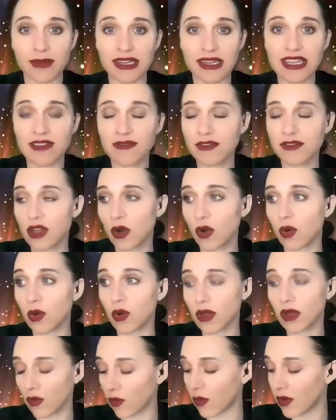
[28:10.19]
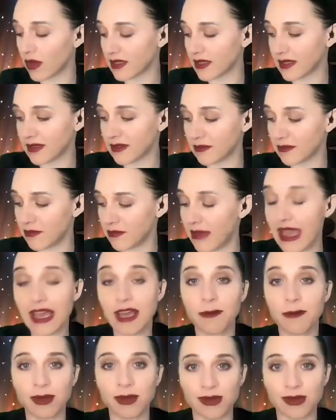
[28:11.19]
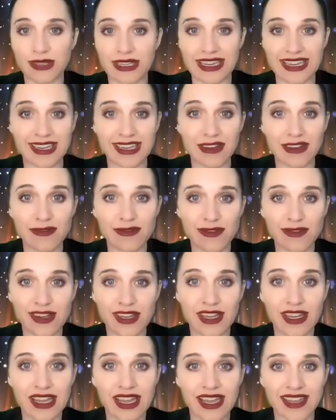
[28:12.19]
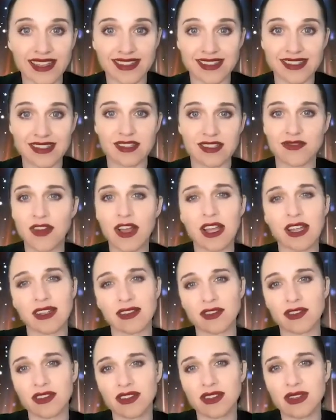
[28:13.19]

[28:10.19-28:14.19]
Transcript: And even though it was make believe, it's felt